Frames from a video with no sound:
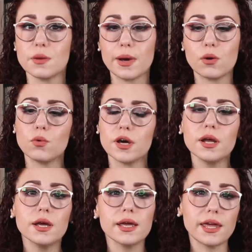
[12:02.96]
about what
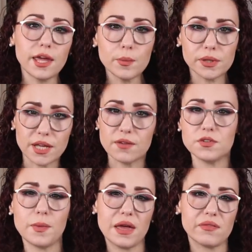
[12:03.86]
he believed
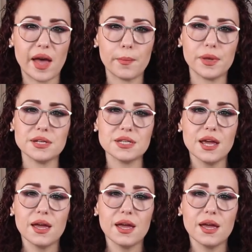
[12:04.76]
may have happened.